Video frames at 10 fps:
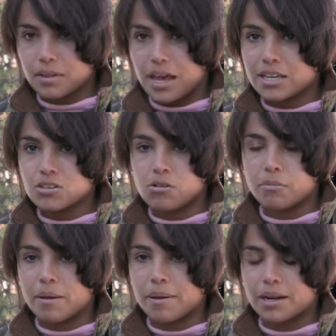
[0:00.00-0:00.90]
I told
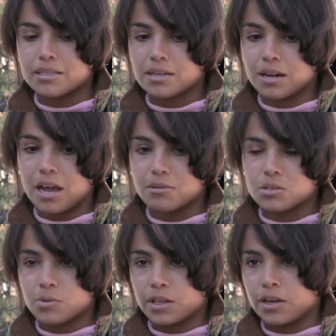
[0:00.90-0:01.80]
my parents that I
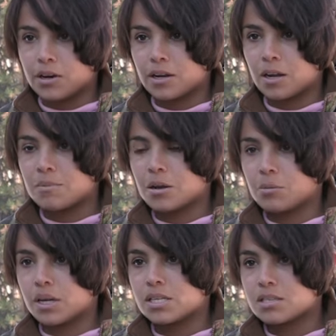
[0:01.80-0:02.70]
was really hurting on my
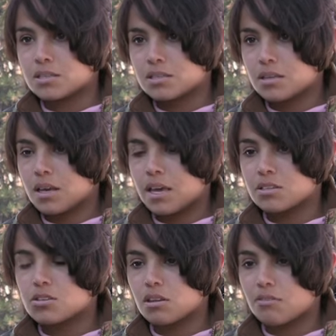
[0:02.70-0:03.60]
wrists.
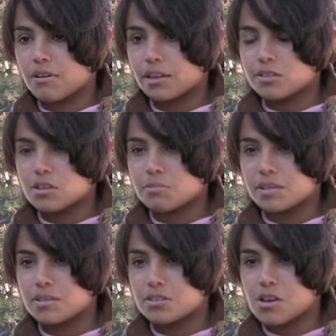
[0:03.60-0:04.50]
And so they finally took me
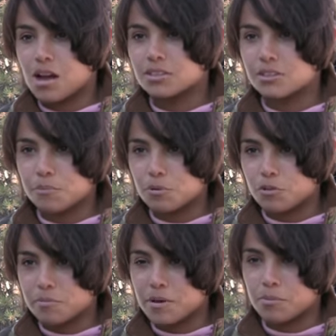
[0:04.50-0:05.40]
to the doctor to
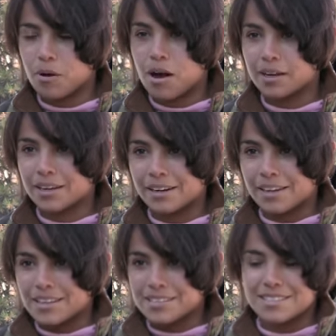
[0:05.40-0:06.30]
prove me wrong, and
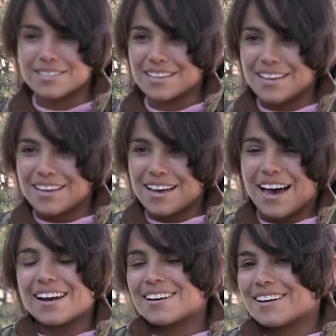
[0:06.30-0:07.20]
just,
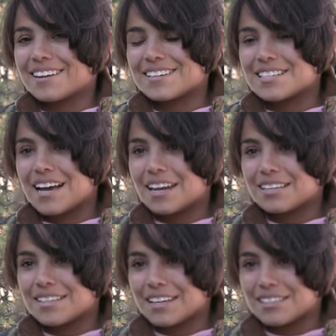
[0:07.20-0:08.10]
I don't know, they just kind
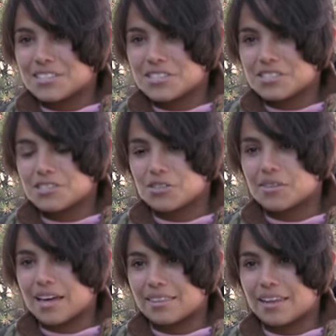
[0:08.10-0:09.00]
of did it just so
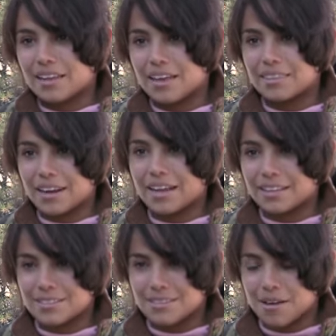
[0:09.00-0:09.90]
that I
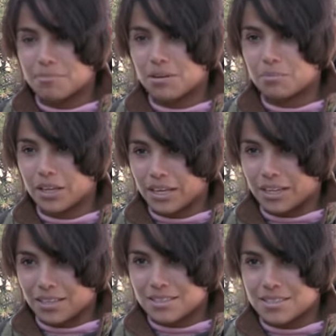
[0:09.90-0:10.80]
can stop
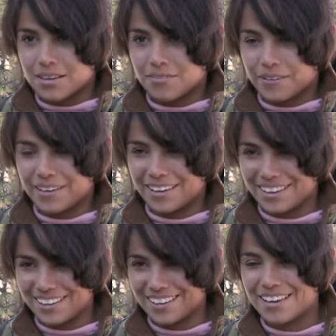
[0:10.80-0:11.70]
complaining and stuff.
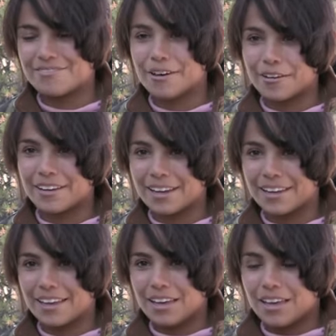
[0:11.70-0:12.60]
It felt like.
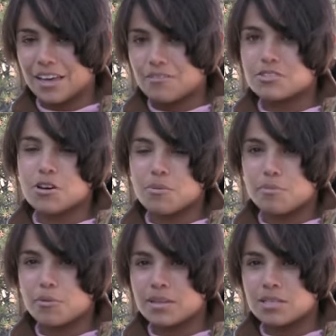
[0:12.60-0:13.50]
Right. So
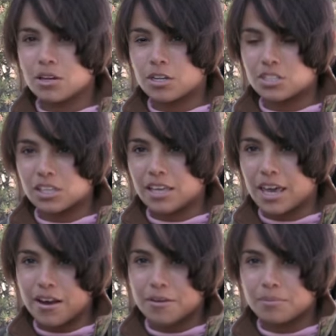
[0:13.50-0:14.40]
when we went to urgent
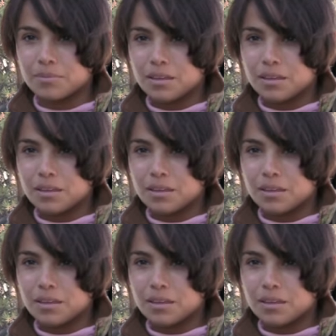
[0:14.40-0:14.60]
care,